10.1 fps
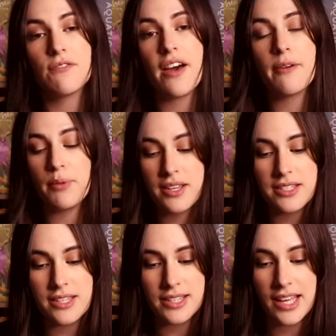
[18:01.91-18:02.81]
the fireplace
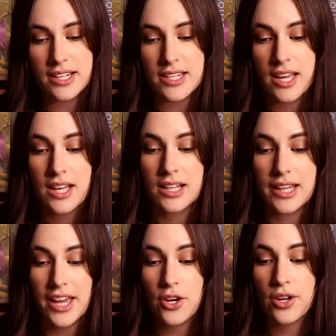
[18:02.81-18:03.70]
is lit,
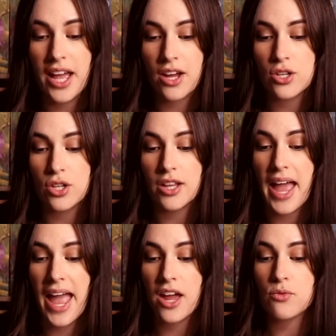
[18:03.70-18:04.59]
light your candle
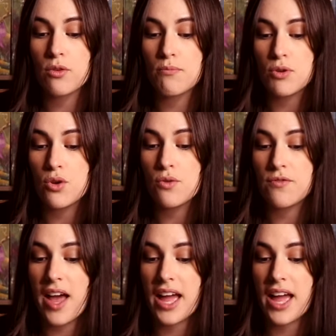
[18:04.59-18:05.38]
and remove